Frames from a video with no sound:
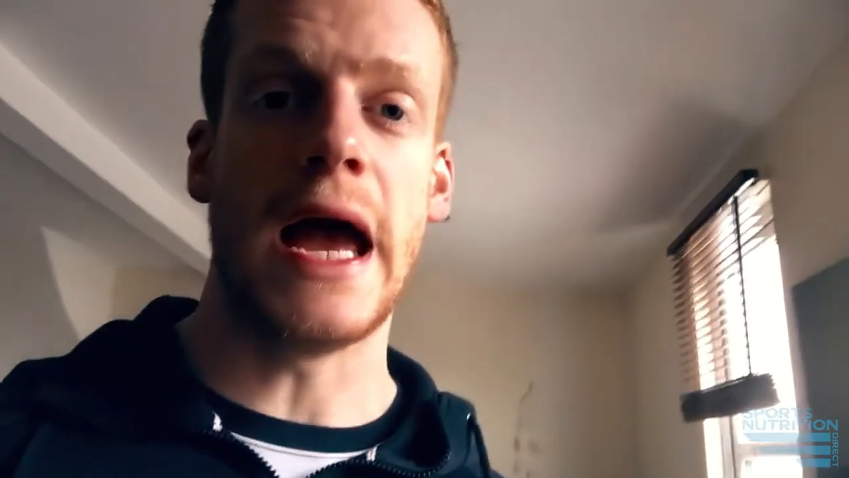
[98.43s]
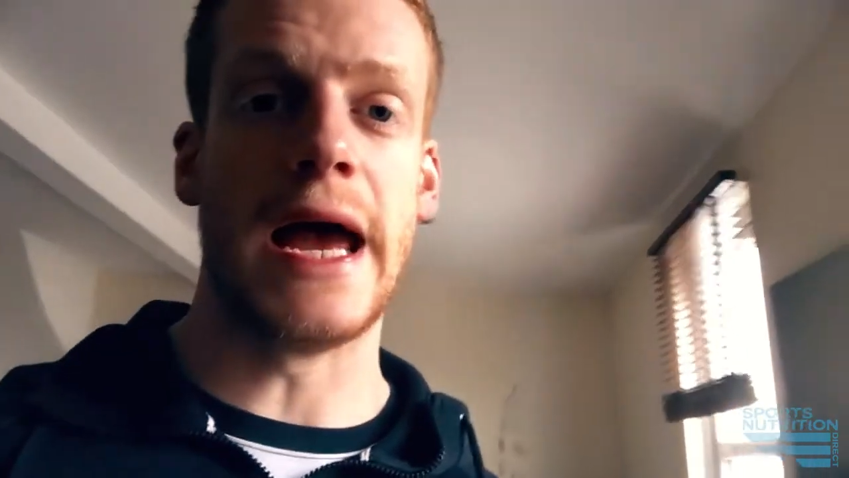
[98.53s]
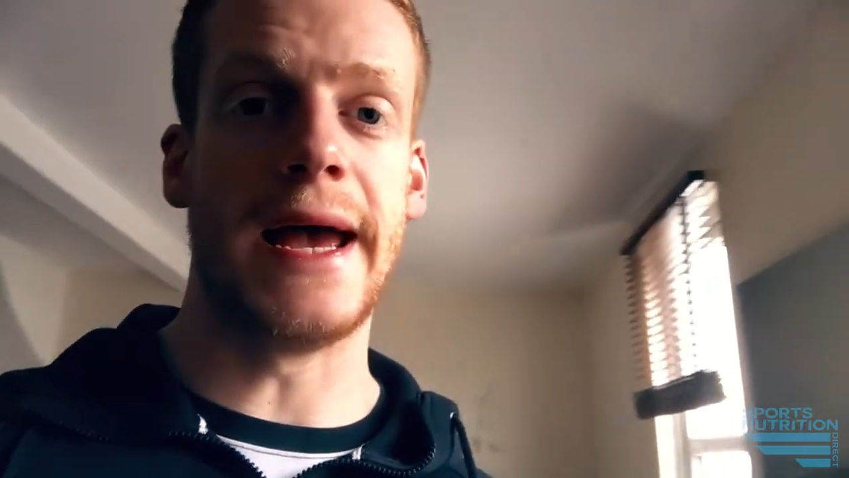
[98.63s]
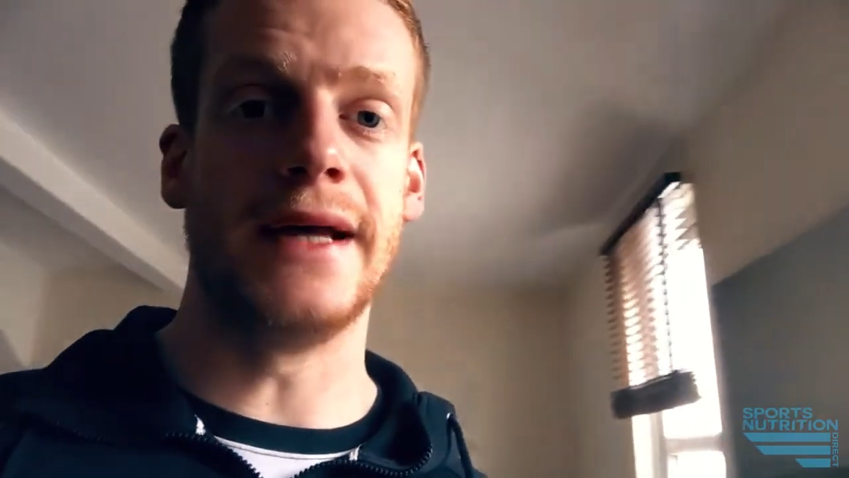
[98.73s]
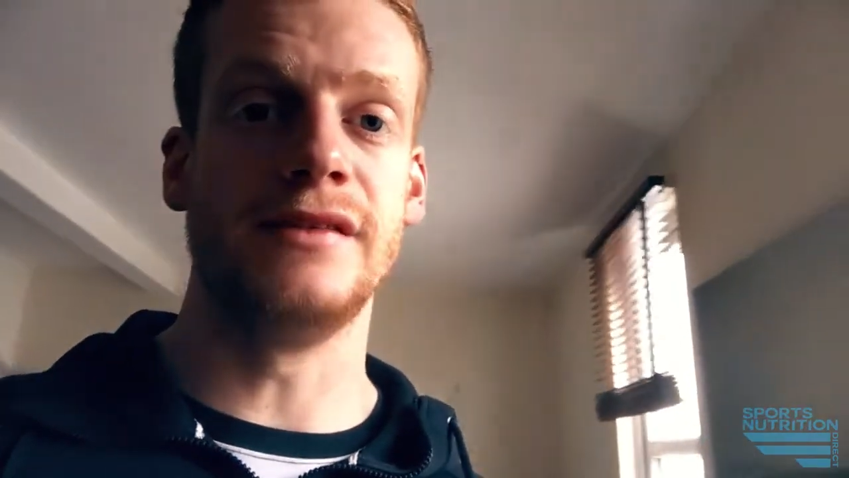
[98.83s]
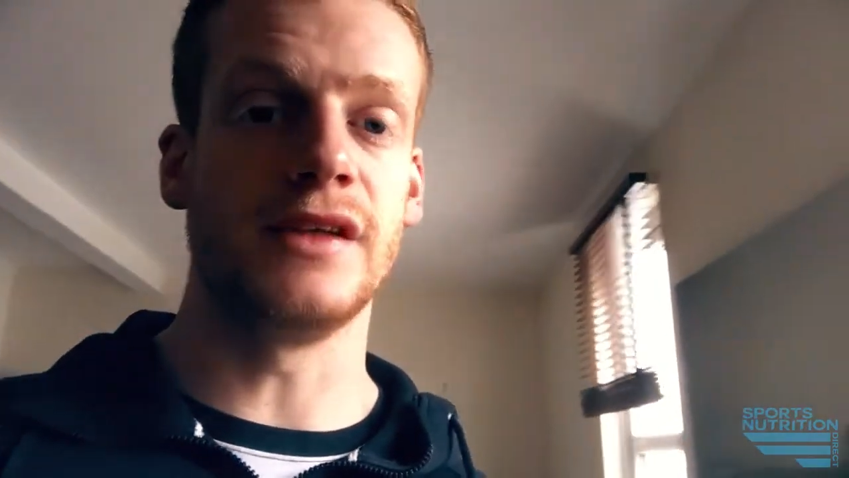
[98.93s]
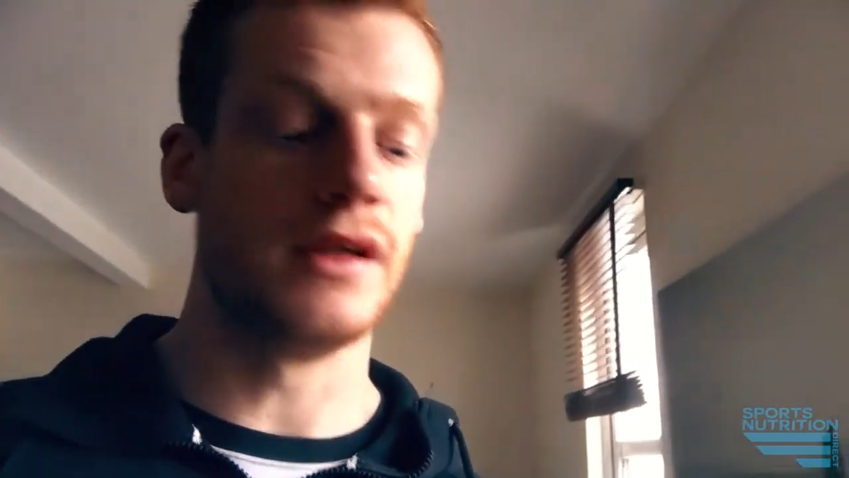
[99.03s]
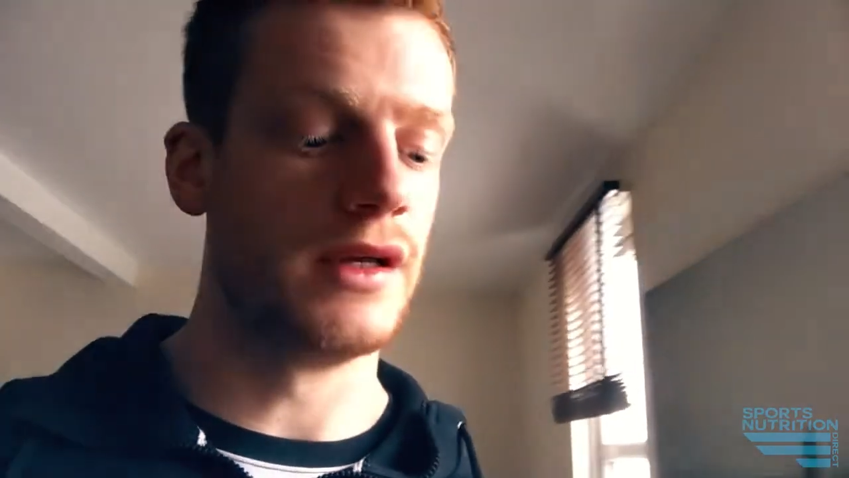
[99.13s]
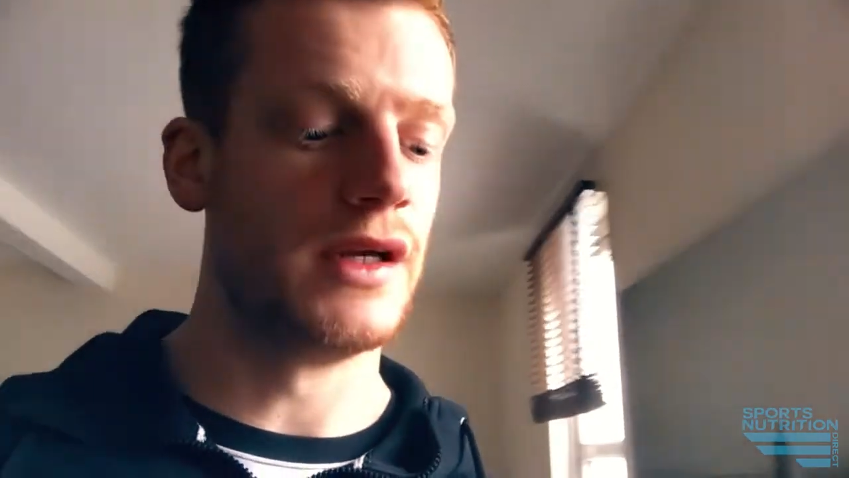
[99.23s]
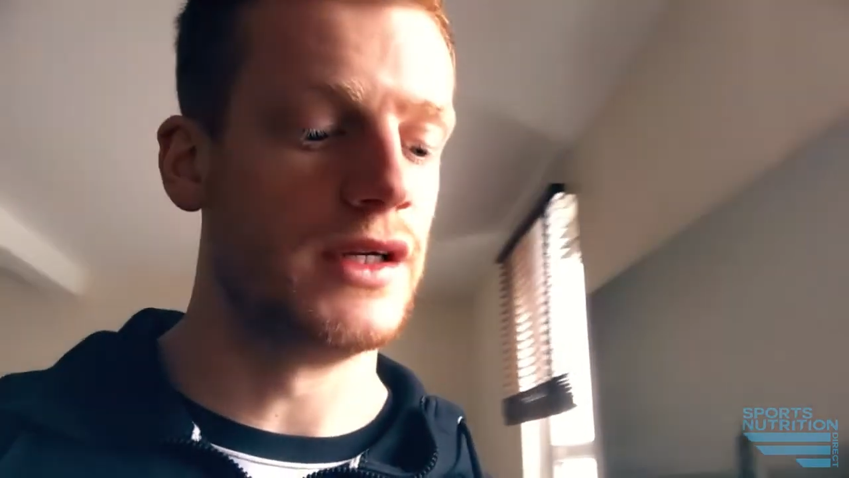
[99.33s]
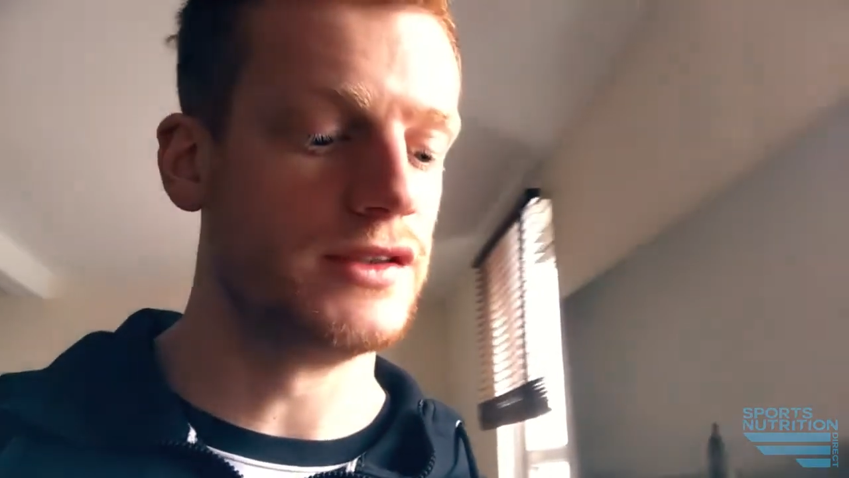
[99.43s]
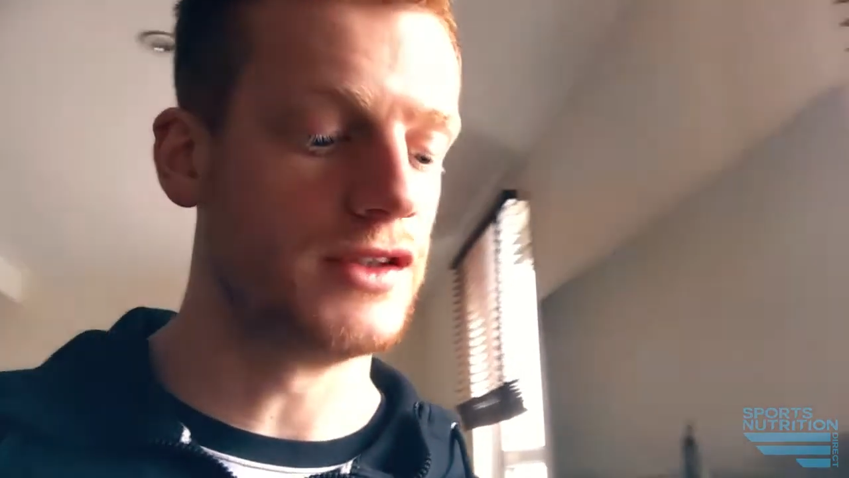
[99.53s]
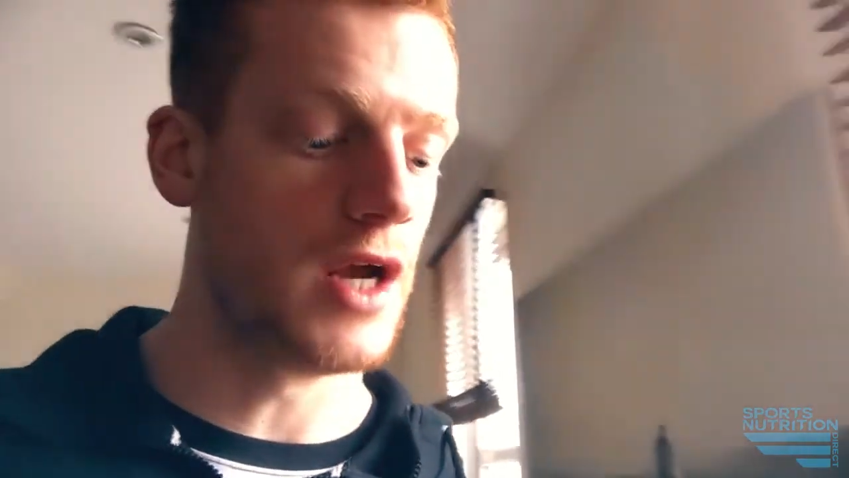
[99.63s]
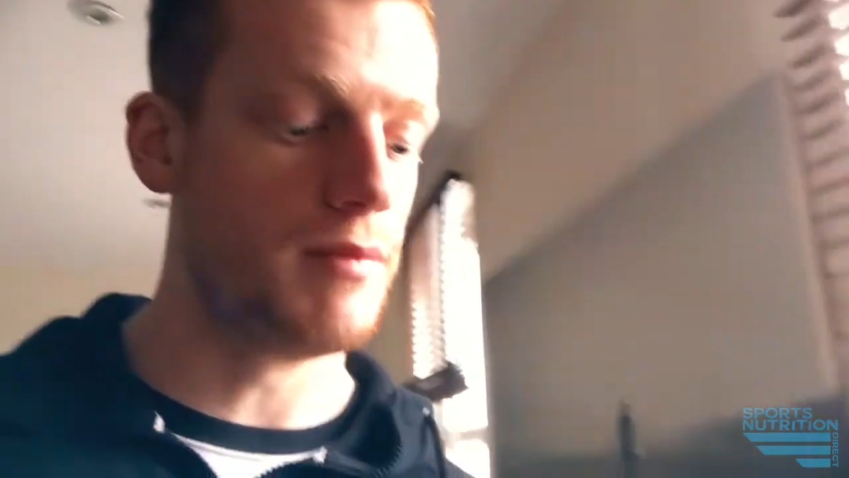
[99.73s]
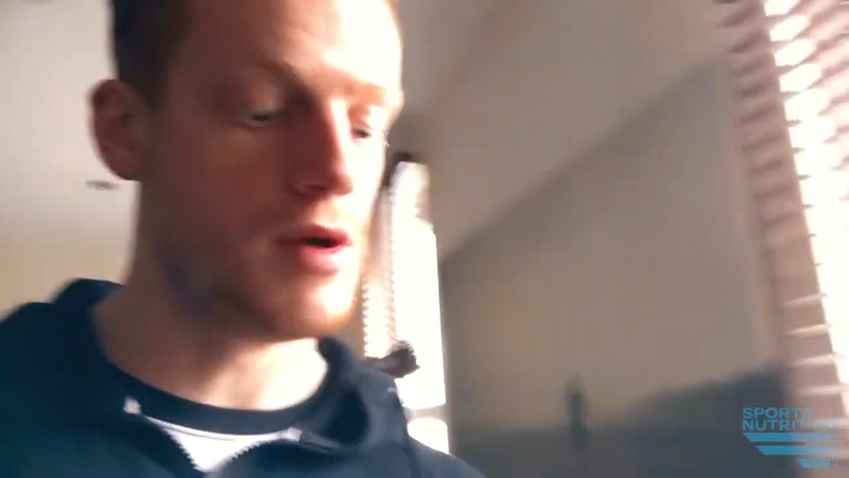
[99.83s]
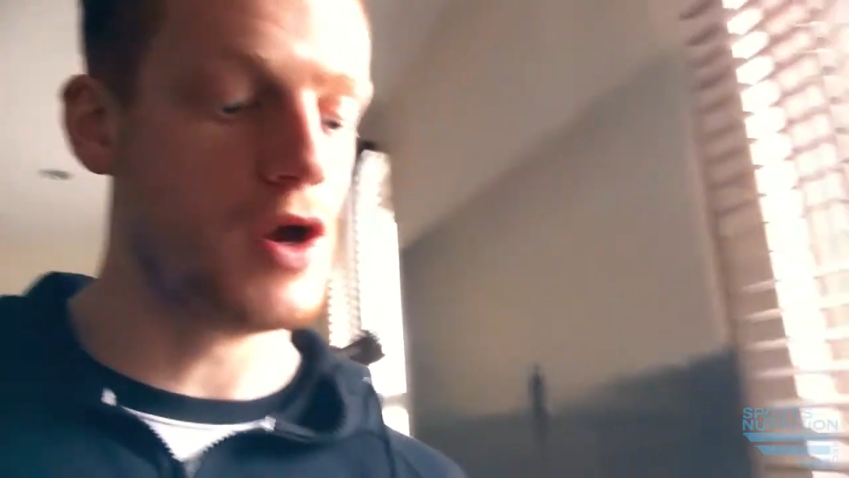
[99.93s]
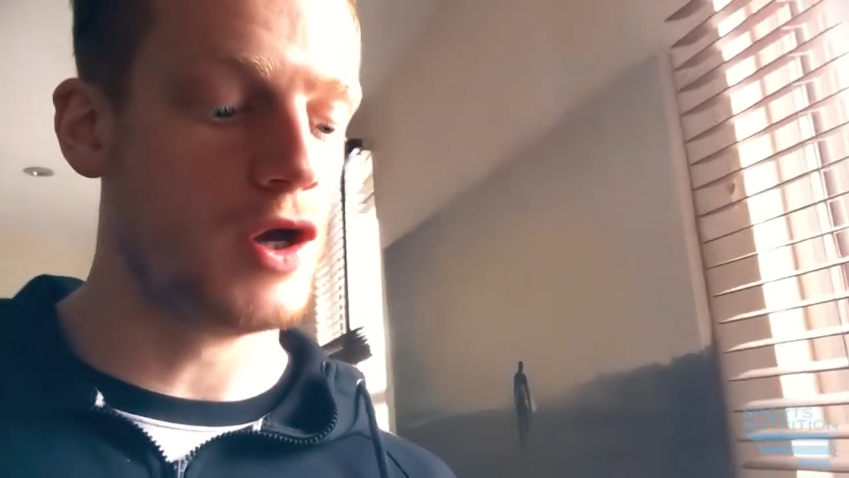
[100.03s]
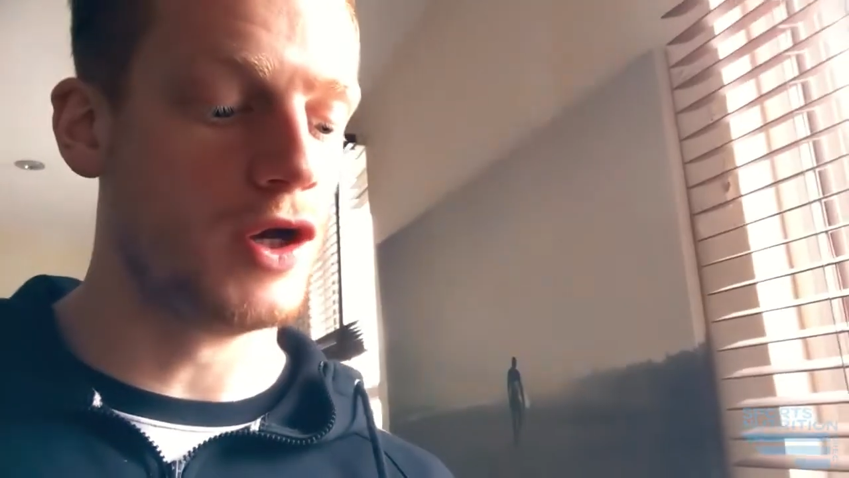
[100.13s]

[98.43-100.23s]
and some